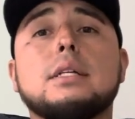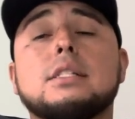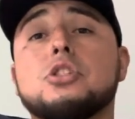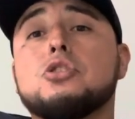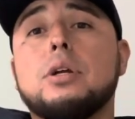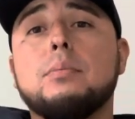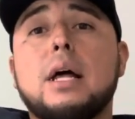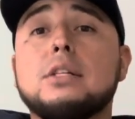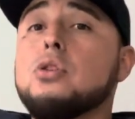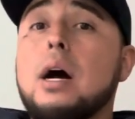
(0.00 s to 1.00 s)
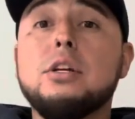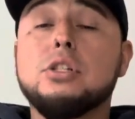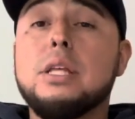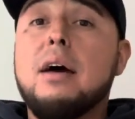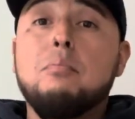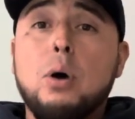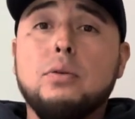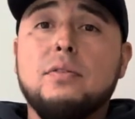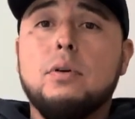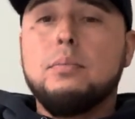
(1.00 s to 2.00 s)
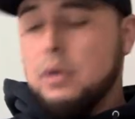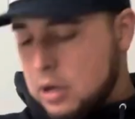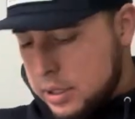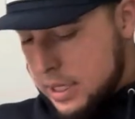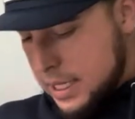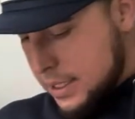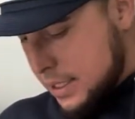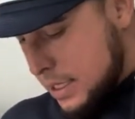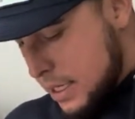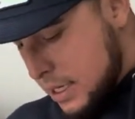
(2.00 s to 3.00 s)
That's a Streamlight. So I usually have both of them on this